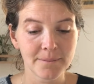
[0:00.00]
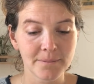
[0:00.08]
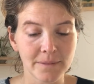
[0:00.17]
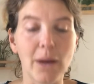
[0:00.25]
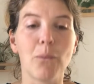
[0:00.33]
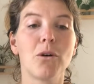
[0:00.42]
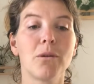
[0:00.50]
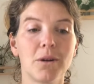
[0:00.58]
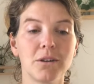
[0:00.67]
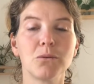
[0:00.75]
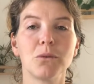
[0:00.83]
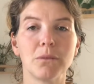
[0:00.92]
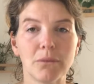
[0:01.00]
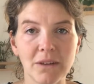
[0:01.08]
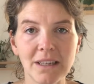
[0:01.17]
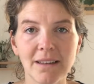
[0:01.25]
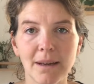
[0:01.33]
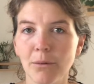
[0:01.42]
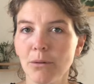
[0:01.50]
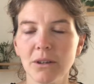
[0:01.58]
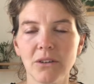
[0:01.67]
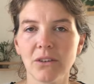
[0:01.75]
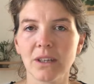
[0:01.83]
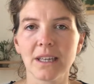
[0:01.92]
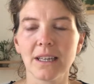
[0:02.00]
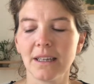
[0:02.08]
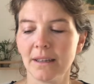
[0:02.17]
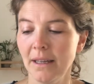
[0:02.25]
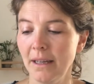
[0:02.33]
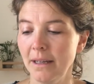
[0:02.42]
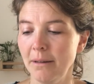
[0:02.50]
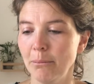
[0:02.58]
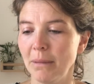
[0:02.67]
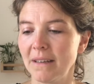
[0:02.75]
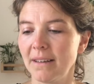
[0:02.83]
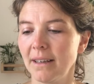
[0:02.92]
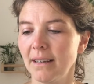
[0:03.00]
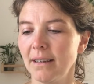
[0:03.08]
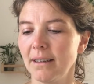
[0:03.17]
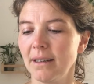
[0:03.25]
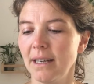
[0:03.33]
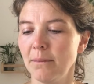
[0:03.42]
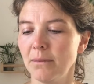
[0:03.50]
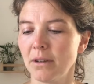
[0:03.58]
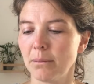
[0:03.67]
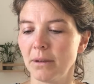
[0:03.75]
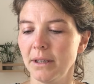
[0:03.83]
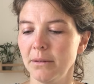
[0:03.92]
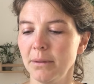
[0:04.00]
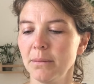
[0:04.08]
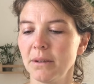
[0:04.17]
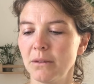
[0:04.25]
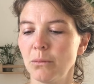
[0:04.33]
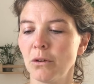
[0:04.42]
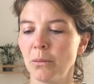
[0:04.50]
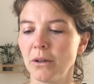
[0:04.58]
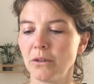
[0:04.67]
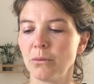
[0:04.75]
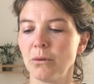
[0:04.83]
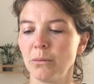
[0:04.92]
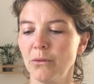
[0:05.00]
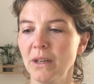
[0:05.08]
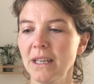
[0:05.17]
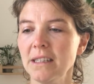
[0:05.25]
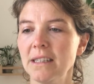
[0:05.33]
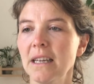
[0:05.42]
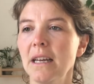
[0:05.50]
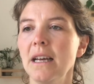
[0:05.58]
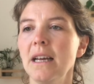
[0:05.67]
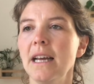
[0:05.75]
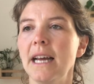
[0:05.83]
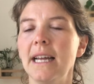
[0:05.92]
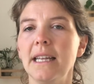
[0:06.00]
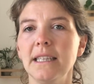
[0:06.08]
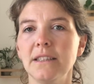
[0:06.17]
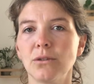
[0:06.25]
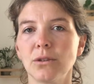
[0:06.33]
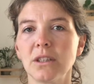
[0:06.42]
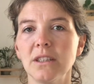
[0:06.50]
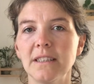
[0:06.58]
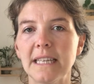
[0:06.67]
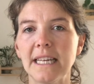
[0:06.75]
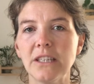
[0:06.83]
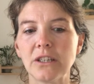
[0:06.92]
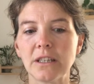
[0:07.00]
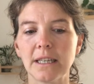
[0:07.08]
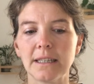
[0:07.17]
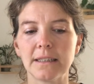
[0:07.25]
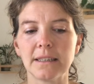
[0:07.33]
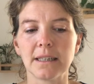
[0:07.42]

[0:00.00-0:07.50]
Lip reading: Yeah, Warm Hearts Warm Feet. I'm always mixing the names up a little bit, but it's Warm Hearts Warm Feet, and it's an organization that